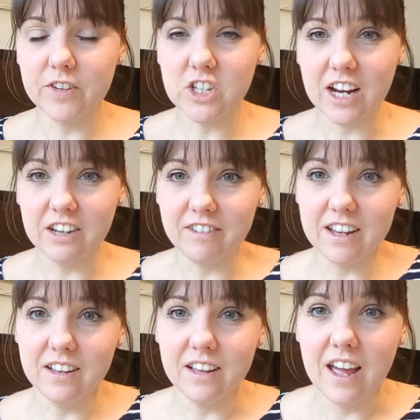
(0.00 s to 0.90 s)

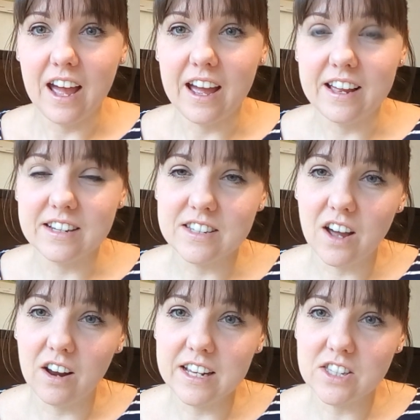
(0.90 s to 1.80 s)
January, and
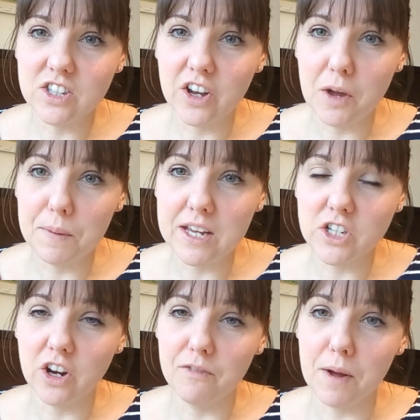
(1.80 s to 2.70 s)
I'll insert a
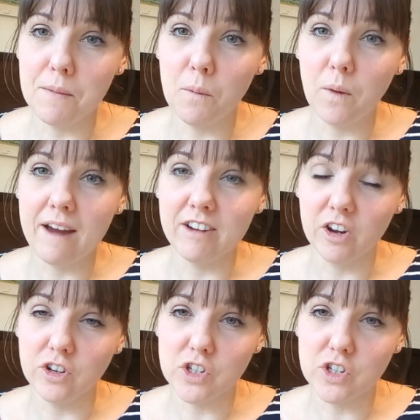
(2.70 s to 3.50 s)
picture of my mum wearing her